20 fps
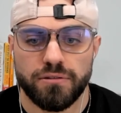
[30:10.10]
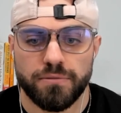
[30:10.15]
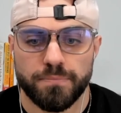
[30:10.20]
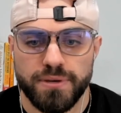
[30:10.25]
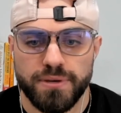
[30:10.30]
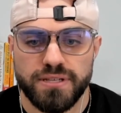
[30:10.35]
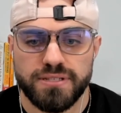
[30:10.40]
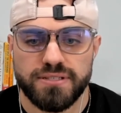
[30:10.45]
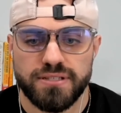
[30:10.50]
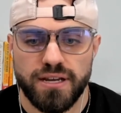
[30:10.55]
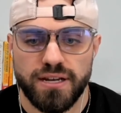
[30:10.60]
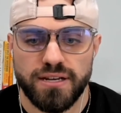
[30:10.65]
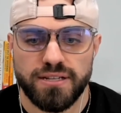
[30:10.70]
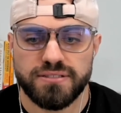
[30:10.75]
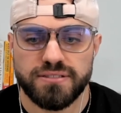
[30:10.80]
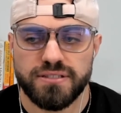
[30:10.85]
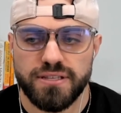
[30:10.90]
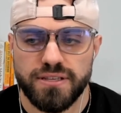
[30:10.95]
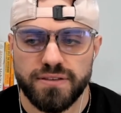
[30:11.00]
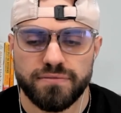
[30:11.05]
piece of that
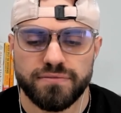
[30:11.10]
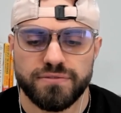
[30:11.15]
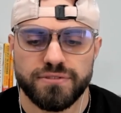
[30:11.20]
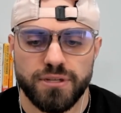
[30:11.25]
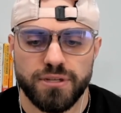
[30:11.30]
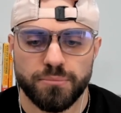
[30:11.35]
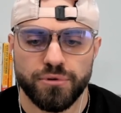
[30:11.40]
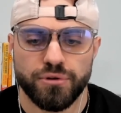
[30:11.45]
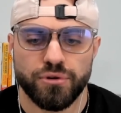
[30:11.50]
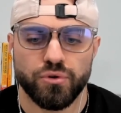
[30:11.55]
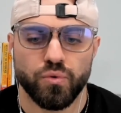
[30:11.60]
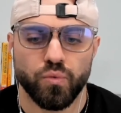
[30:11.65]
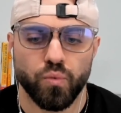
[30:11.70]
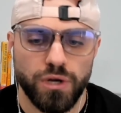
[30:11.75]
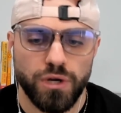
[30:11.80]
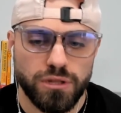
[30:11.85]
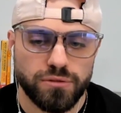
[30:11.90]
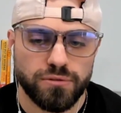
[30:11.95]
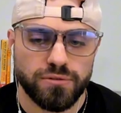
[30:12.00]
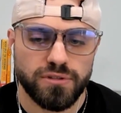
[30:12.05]
is even someone who
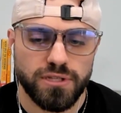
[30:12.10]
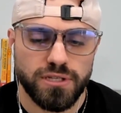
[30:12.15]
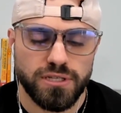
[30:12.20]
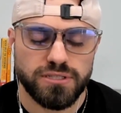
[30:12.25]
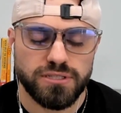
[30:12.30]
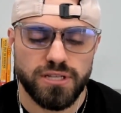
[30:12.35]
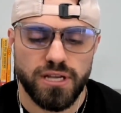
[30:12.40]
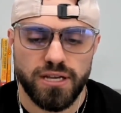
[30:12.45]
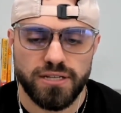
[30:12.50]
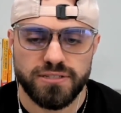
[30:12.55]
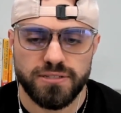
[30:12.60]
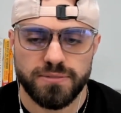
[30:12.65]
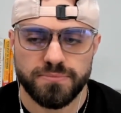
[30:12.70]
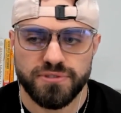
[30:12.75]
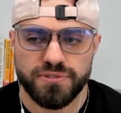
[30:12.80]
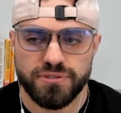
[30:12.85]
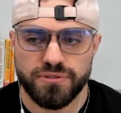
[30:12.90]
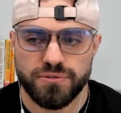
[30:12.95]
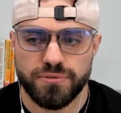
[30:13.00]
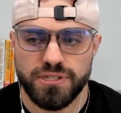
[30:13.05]
went through the exact same
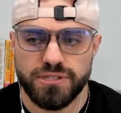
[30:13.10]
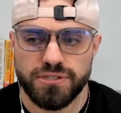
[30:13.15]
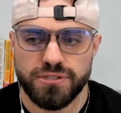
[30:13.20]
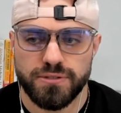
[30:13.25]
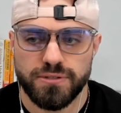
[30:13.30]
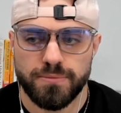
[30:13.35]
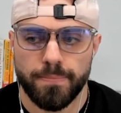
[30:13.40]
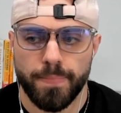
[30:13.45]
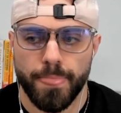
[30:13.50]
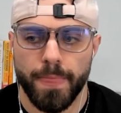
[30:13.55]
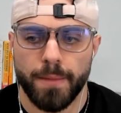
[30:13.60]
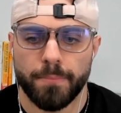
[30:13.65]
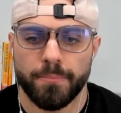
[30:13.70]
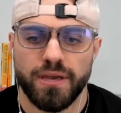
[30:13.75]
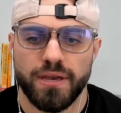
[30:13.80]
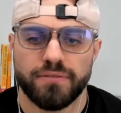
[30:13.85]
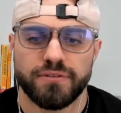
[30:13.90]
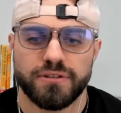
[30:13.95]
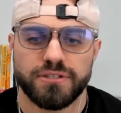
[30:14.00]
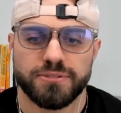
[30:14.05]
situation may
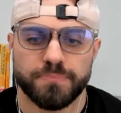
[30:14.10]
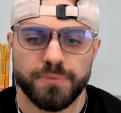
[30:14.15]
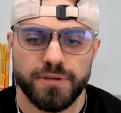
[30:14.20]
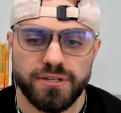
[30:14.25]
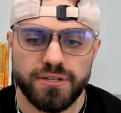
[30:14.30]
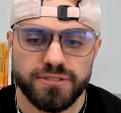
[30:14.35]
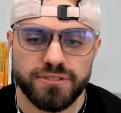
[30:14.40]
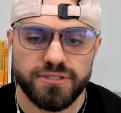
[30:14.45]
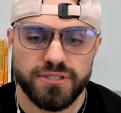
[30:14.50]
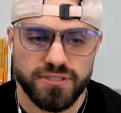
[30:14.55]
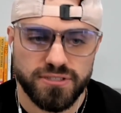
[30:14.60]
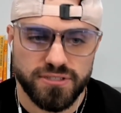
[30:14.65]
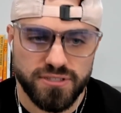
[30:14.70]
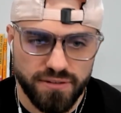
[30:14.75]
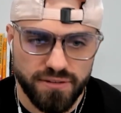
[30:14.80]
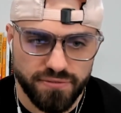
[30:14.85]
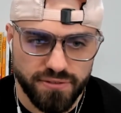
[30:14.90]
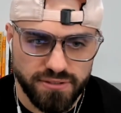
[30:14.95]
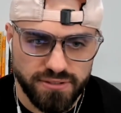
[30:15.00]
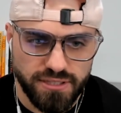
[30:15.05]
have experienced things
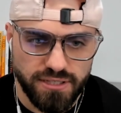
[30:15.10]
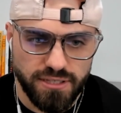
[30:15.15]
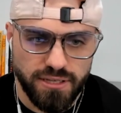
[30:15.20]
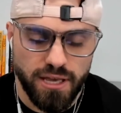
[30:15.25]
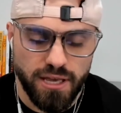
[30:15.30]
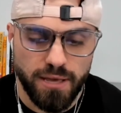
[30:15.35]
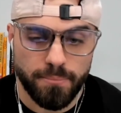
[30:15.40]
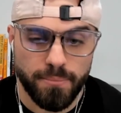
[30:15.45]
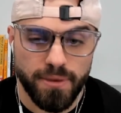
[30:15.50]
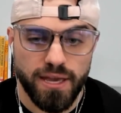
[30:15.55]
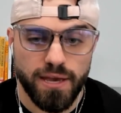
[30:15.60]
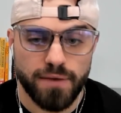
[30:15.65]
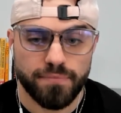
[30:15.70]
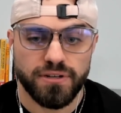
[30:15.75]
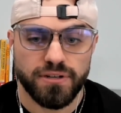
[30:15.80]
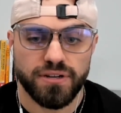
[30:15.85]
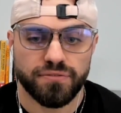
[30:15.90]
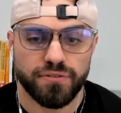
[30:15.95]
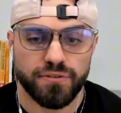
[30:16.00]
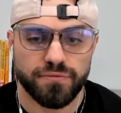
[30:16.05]
differently, may have a
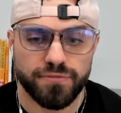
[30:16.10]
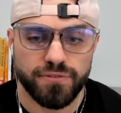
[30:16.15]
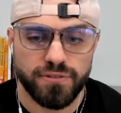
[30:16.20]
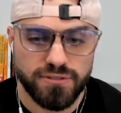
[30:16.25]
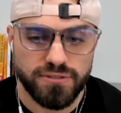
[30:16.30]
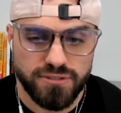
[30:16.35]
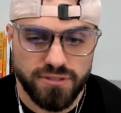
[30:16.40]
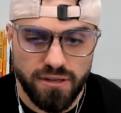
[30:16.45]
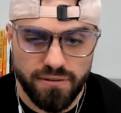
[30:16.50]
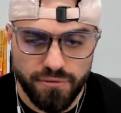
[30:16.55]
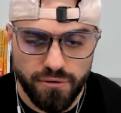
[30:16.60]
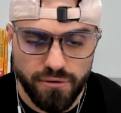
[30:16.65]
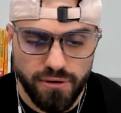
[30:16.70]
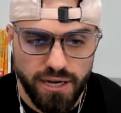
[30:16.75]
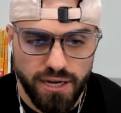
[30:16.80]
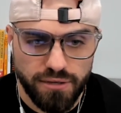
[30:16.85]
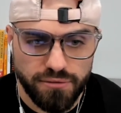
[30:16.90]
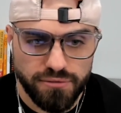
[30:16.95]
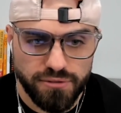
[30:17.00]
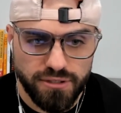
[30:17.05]
different philosophical
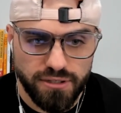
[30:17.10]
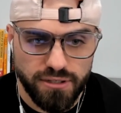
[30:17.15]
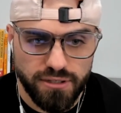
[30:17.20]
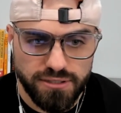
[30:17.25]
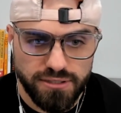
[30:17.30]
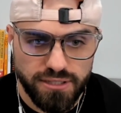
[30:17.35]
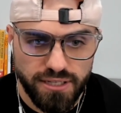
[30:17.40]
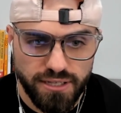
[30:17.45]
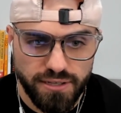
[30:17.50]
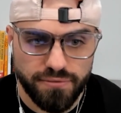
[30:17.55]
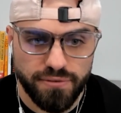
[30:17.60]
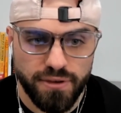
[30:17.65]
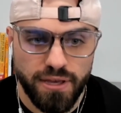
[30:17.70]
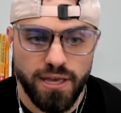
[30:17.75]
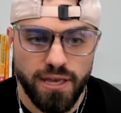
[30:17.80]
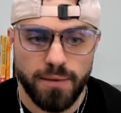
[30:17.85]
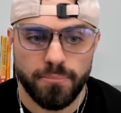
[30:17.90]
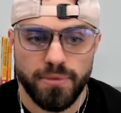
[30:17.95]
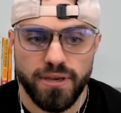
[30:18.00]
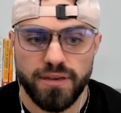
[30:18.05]
outlook on life,
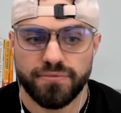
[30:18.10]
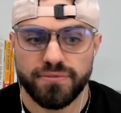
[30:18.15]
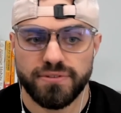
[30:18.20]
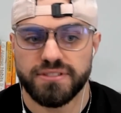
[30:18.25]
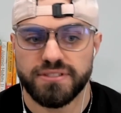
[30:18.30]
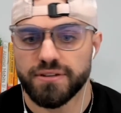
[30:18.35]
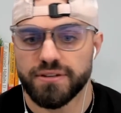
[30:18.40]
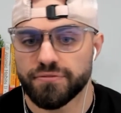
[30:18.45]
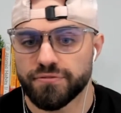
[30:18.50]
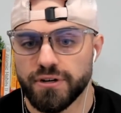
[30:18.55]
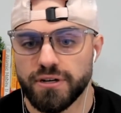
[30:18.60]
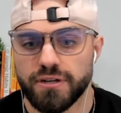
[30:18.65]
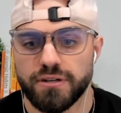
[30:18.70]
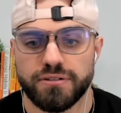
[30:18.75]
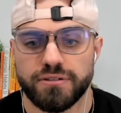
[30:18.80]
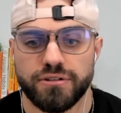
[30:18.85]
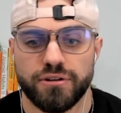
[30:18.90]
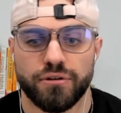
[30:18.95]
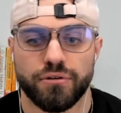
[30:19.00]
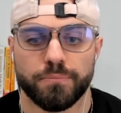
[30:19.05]
may have a different,
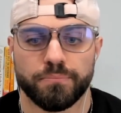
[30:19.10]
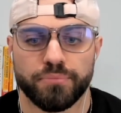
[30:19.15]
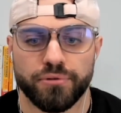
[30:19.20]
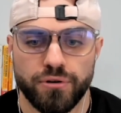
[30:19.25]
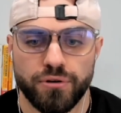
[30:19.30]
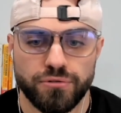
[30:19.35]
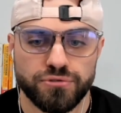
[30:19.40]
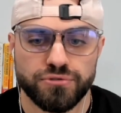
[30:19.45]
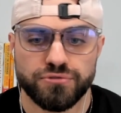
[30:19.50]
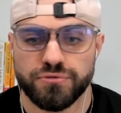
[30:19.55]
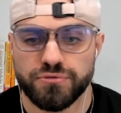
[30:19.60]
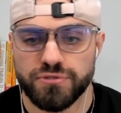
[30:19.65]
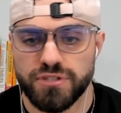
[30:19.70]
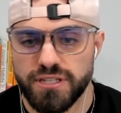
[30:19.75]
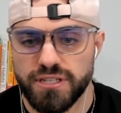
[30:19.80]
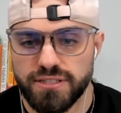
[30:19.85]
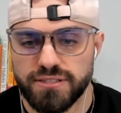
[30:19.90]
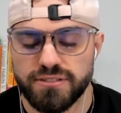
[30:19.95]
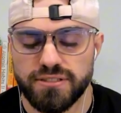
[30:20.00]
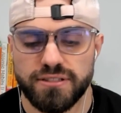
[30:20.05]
approach,
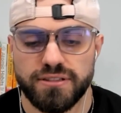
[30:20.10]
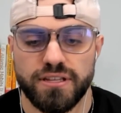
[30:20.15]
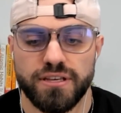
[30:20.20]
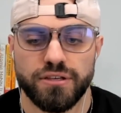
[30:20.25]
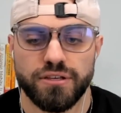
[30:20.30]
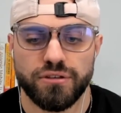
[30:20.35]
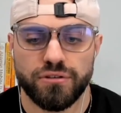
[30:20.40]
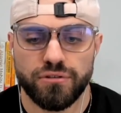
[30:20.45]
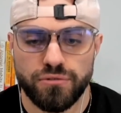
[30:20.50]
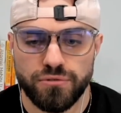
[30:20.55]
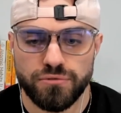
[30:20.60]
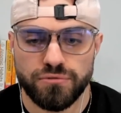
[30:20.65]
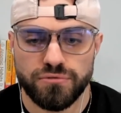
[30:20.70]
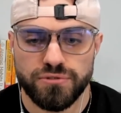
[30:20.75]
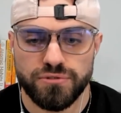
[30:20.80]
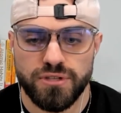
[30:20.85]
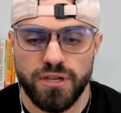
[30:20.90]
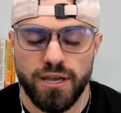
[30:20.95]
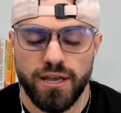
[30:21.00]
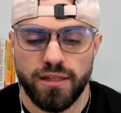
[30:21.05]
routines that they
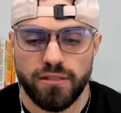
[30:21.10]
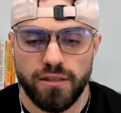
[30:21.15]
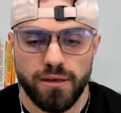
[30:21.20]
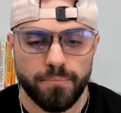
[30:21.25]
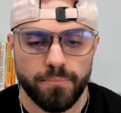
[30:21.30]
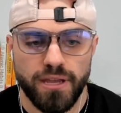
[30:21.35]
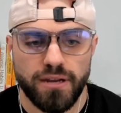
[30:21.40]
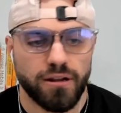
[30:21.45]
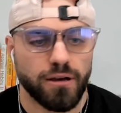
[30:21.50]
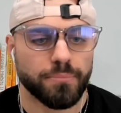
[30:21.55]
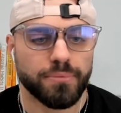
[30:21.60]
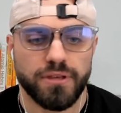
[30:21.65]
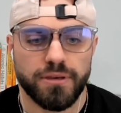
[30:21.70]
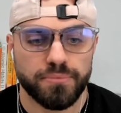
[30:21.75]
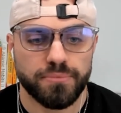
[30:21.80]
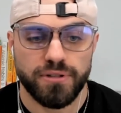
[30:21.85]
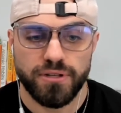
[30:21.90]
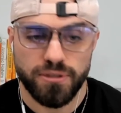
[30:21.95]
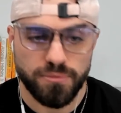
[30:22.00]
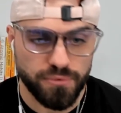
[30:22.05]
use that may not be
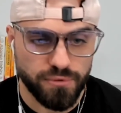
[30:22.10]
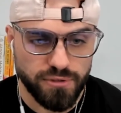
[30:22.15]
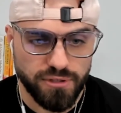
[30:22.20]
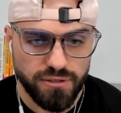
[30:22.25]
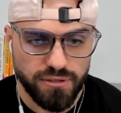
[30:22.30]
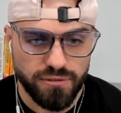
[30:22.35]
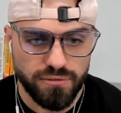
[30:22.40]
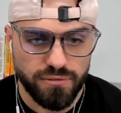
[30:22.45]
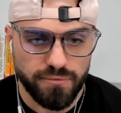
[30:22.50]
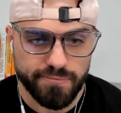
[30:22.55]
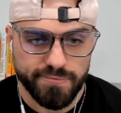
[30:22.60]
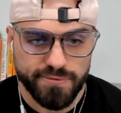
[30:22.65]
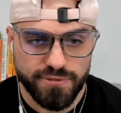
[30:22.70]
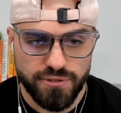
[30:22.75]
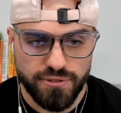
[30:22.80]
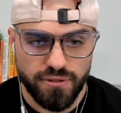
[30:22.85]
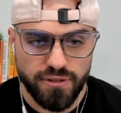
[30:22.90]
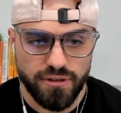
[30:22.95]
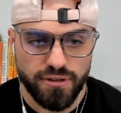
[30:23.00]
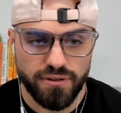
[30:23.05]
applicable to you.
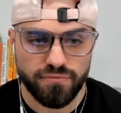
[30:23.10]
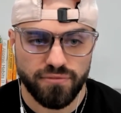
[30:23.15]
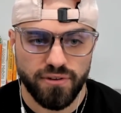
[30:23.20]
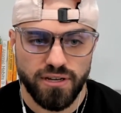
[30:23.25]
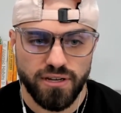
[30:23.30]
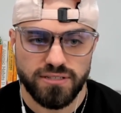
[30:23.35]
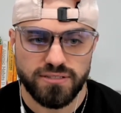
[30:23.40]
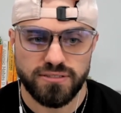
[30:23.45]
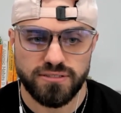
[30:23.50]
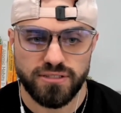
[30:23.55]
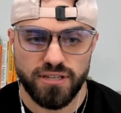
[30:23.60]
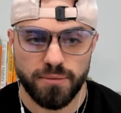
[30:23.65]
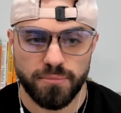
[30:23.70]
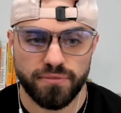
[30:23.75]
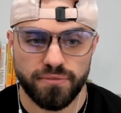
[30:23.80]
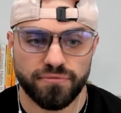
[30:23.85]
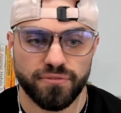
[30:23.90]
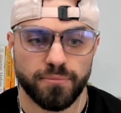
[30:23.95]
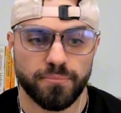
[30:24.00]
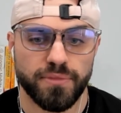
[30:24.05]
So their advice is
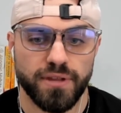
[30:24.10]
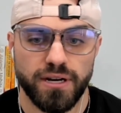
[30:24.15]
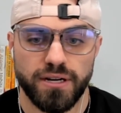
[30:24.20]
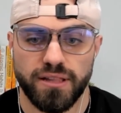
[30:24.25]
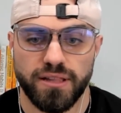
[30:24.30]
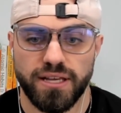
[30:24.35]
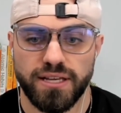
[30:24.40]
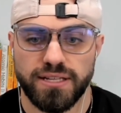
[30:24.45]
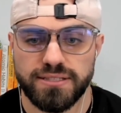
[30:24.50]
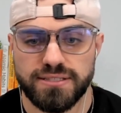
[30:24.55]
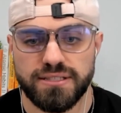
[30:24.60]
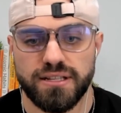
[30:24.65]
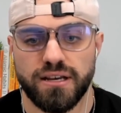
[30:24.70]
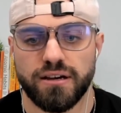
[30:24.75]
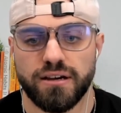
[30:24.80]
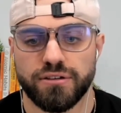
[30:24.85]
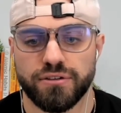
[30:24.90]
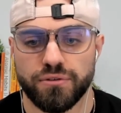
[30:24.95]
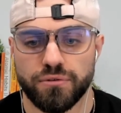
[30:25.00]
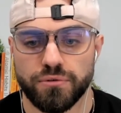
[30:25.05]
coming from their lens,
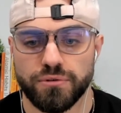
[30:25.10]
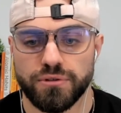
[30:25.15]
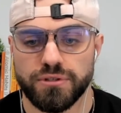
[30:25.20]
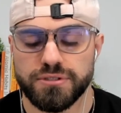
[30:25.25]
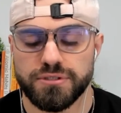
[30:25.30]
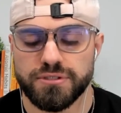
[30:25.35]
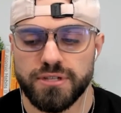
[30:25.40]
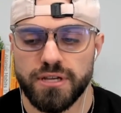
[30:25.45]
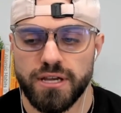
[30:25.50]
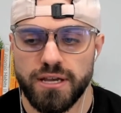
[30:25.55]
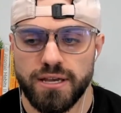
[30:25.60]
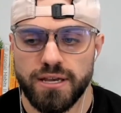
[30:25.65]
not yours.